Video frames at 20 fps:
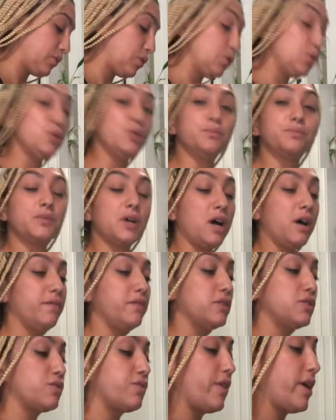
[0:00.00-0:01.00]
Ooh,
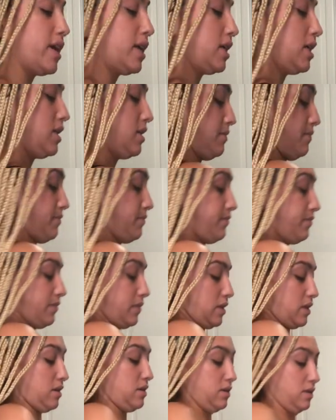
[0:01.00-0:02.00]
oven's ready.
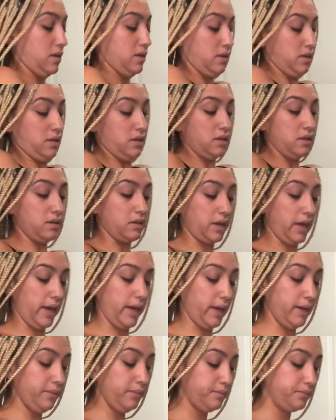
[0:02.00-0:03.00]

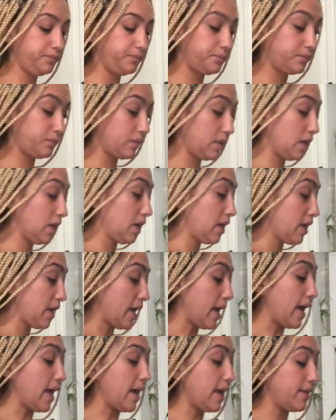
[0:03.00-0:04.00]
Okay.
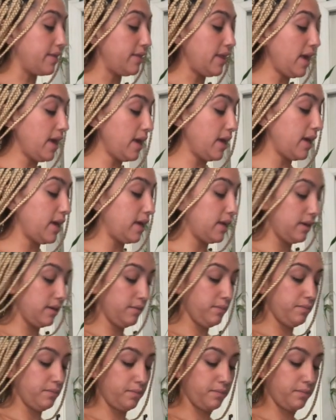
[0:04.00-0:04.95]
And then